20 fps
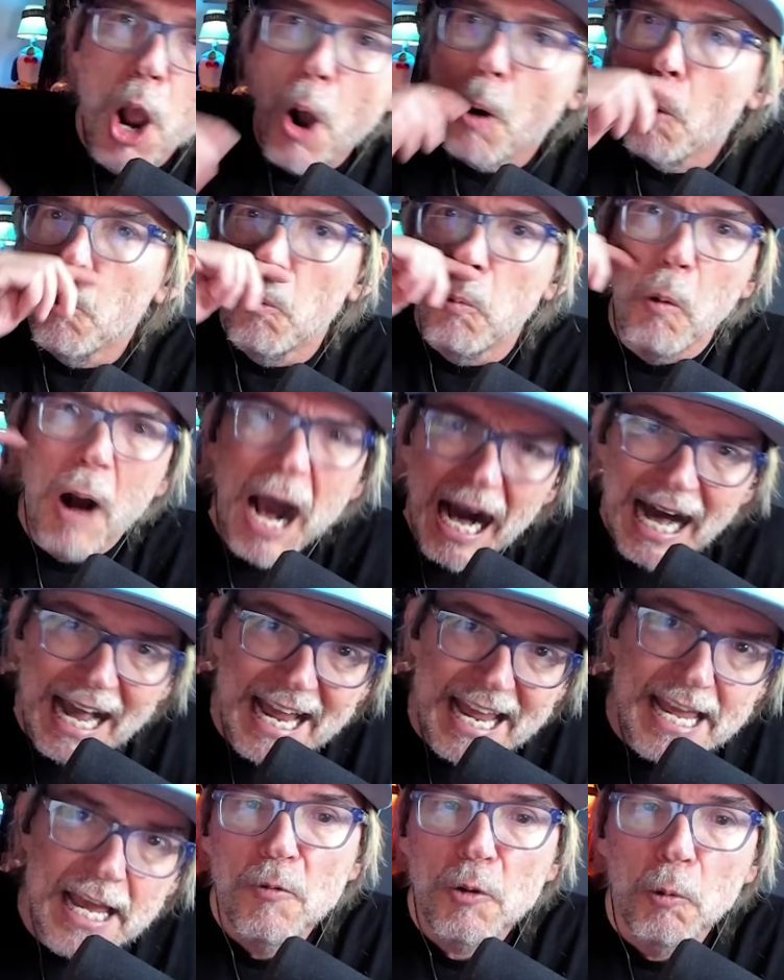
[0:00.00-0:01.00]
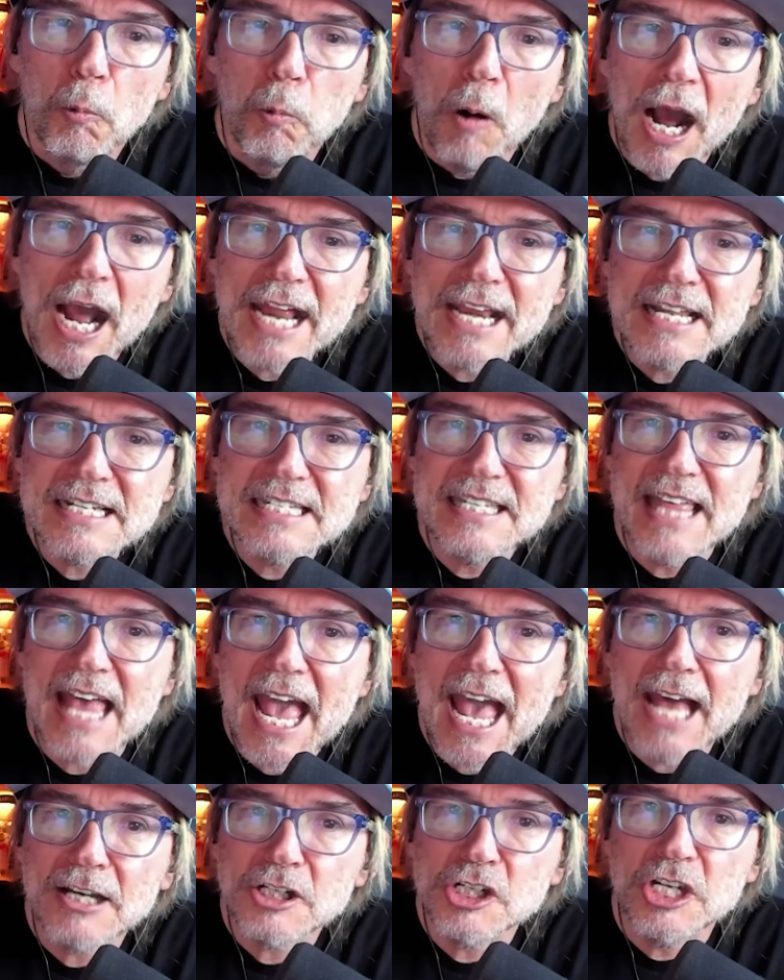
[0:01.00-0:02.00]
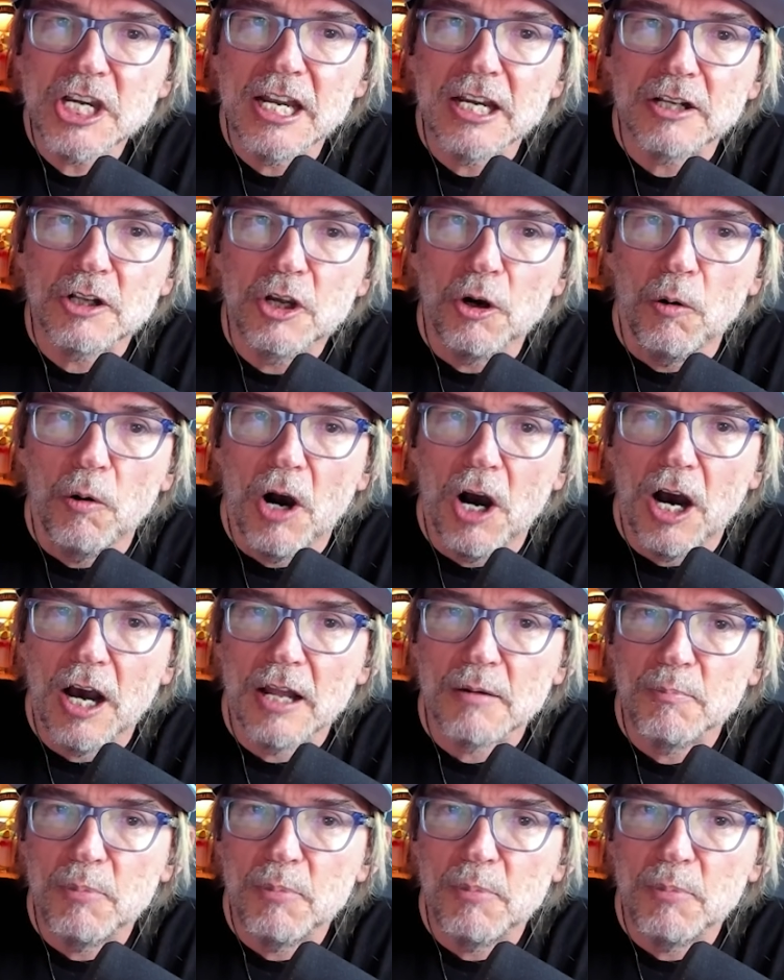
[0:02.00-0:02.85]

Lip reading: Why? Why does that shit go on,